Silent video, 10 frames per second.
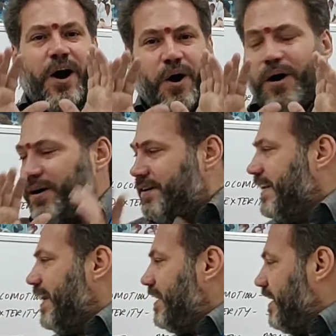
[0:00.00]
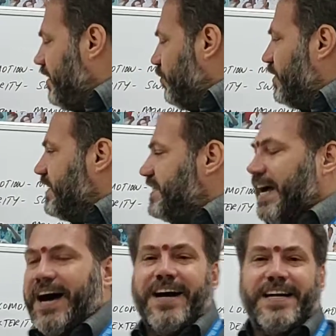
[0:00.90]
are all related to
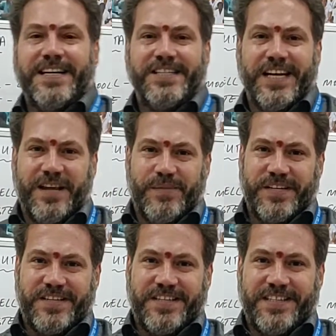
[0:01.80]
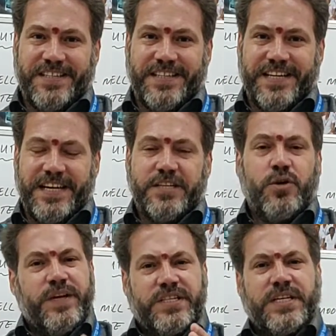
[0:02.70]
this Akash element.
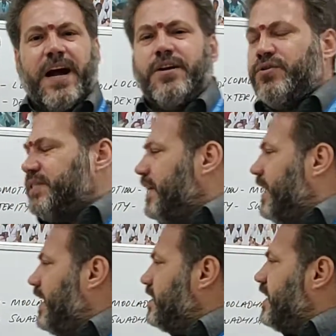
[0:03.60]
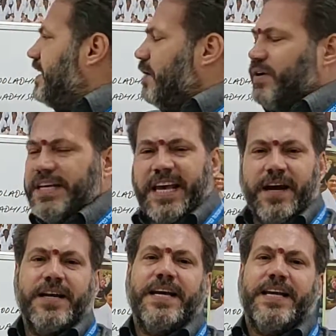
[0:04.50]
So we start to realize that our
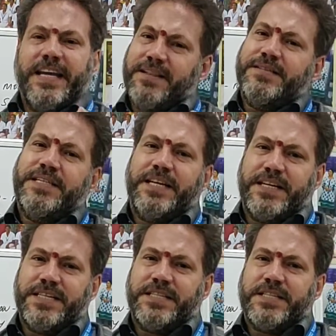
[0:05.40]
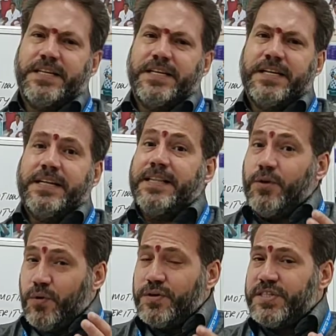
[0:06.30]
Jnana Indriyas,
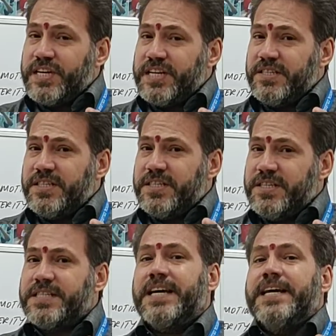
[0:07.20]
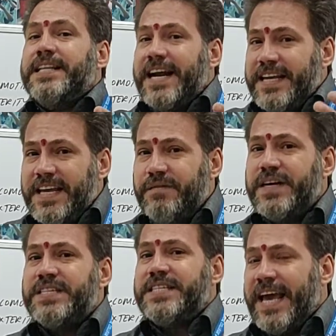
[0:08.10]
those senses that give
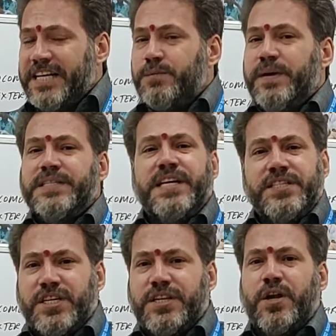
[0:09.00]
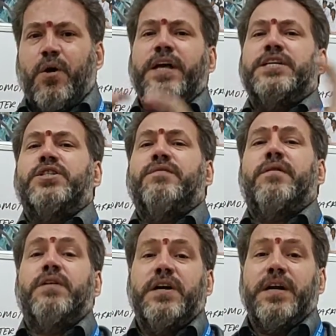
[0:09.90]
us the experience and knowledge of
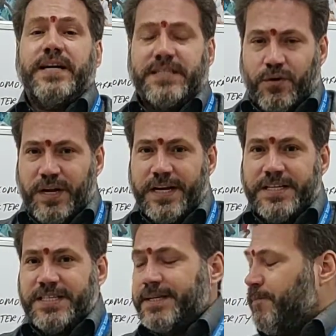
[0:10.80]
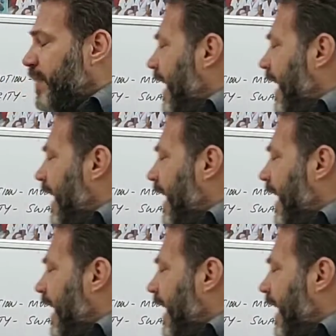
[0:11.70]
the world around us,